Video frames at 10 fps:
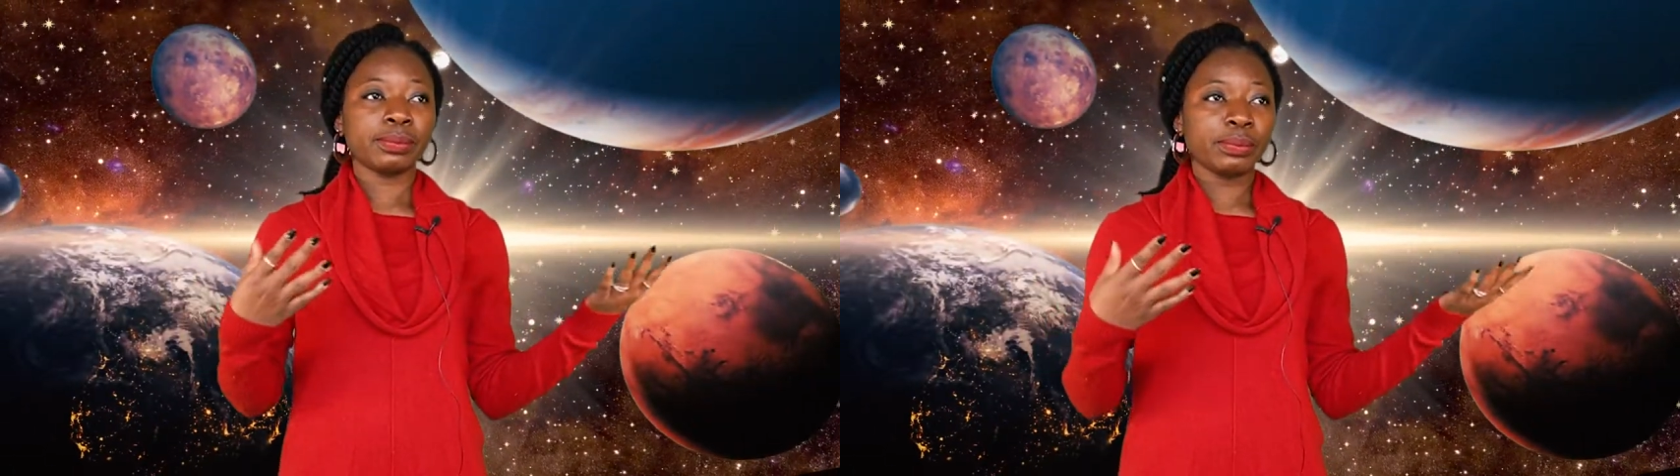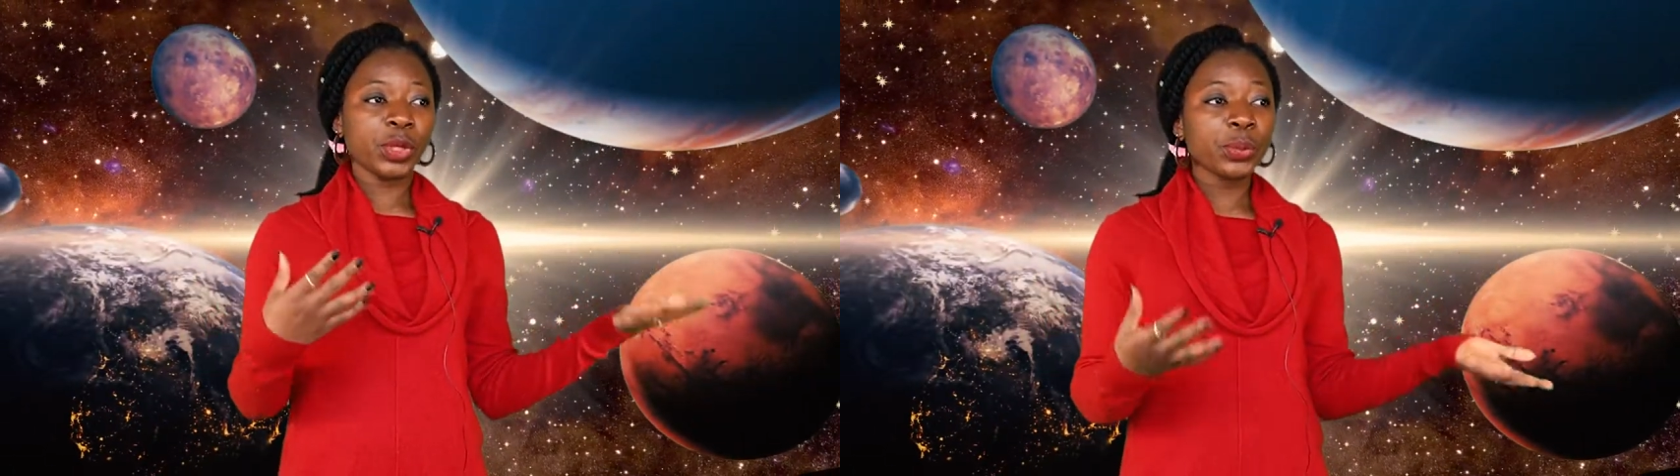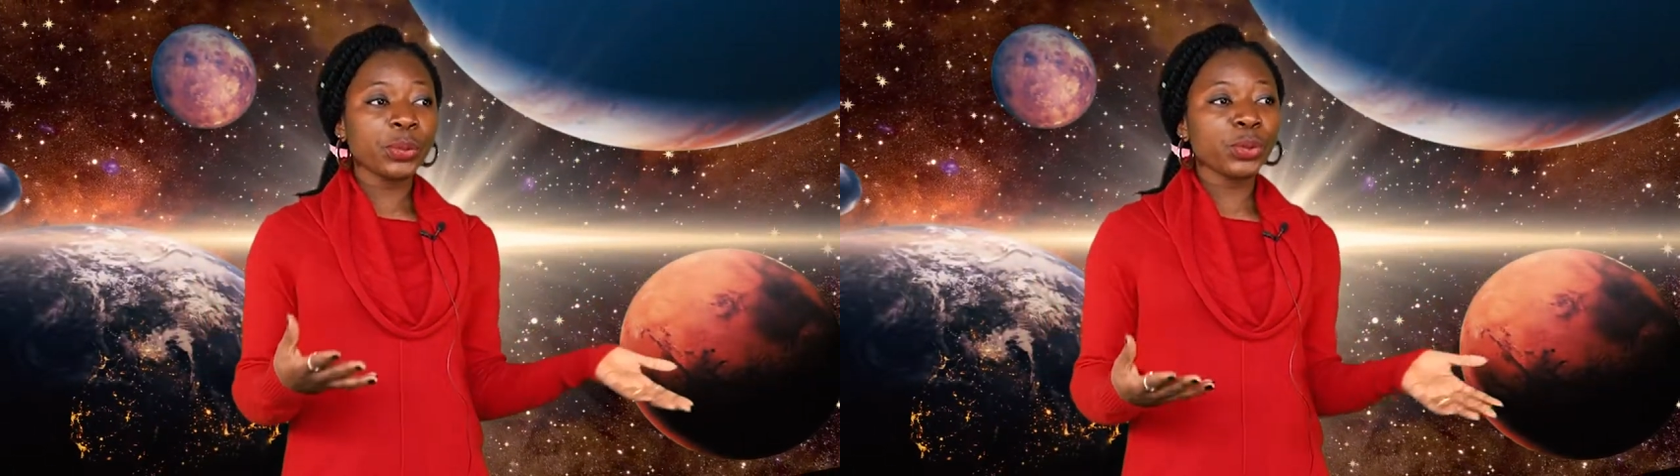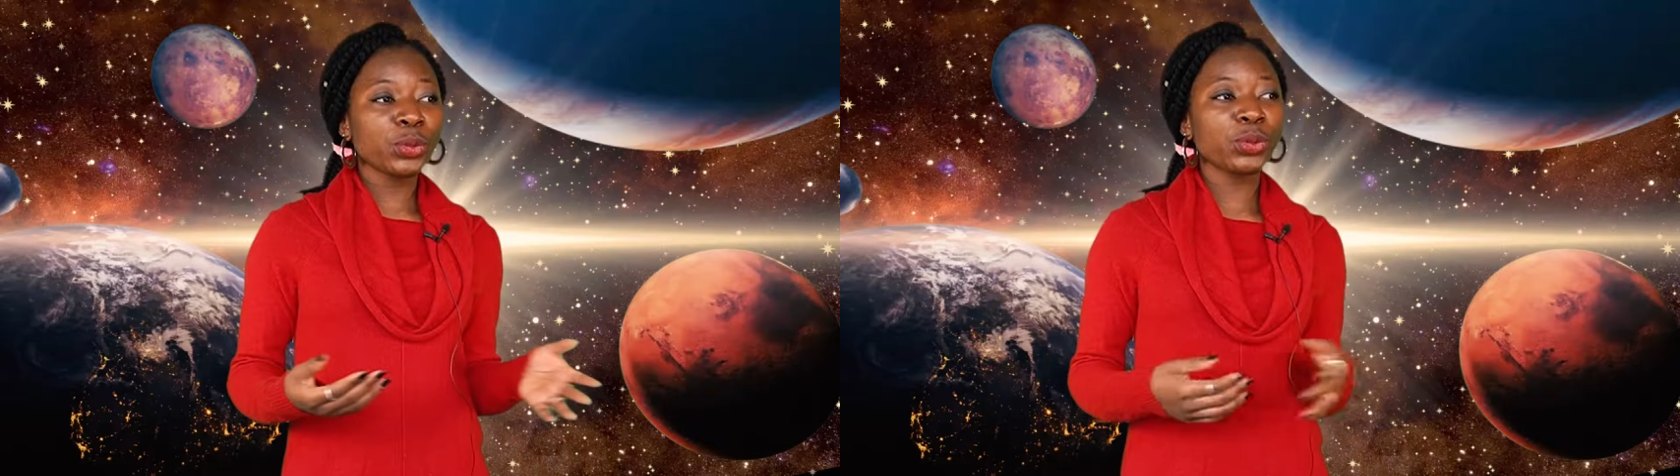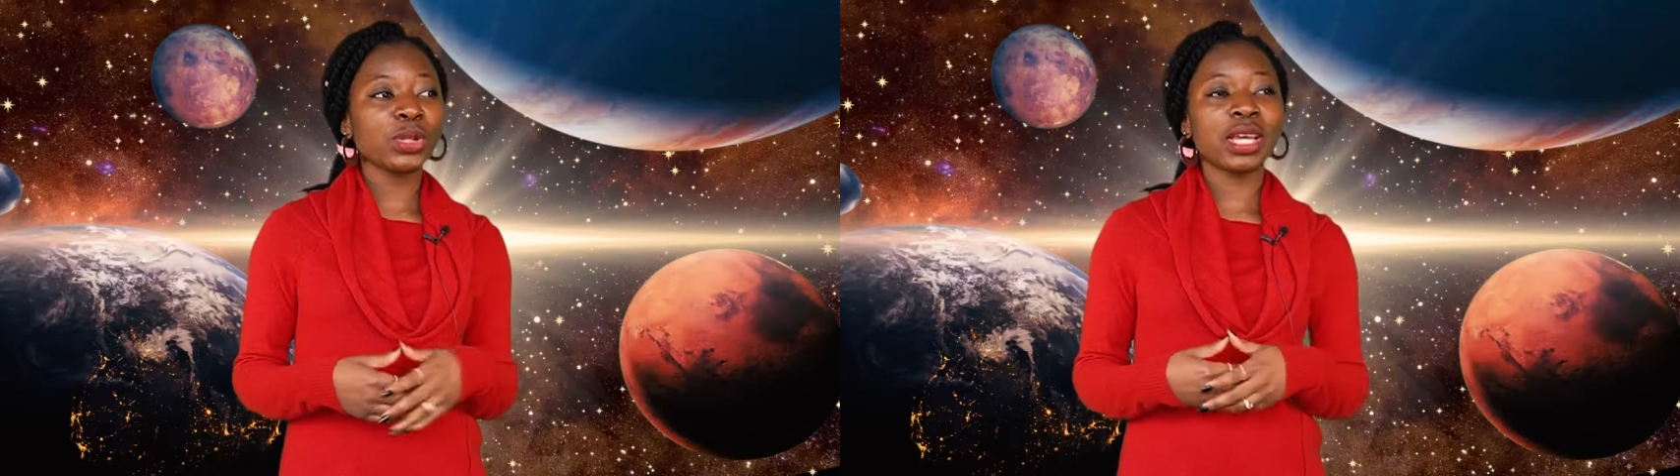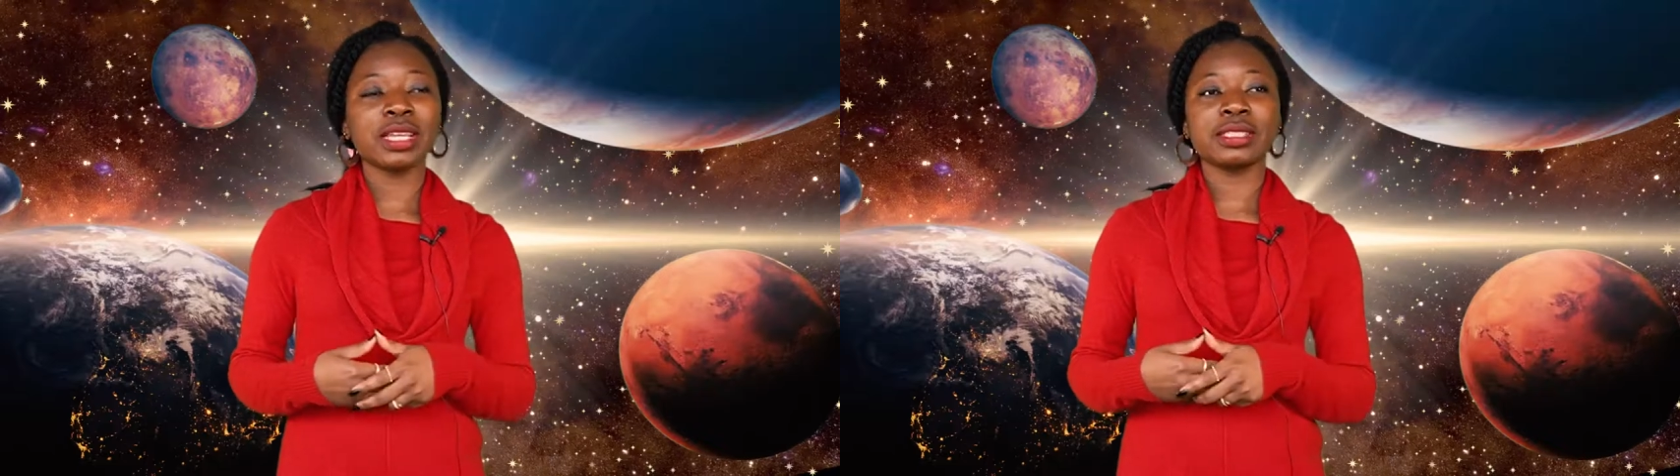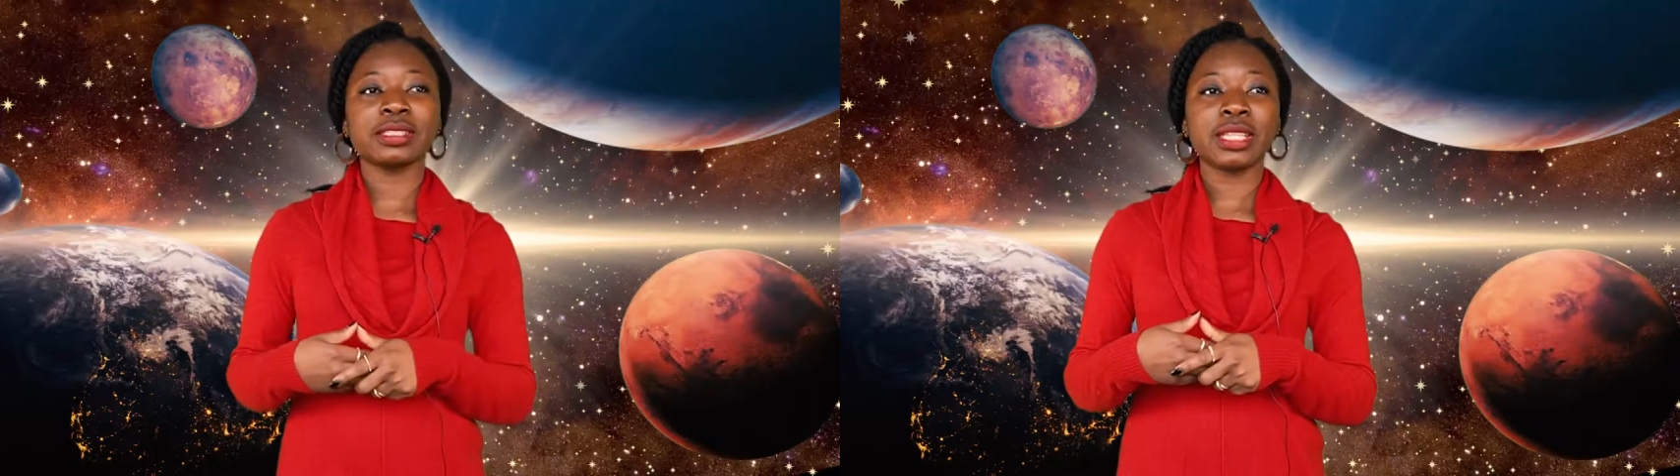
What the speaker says: people and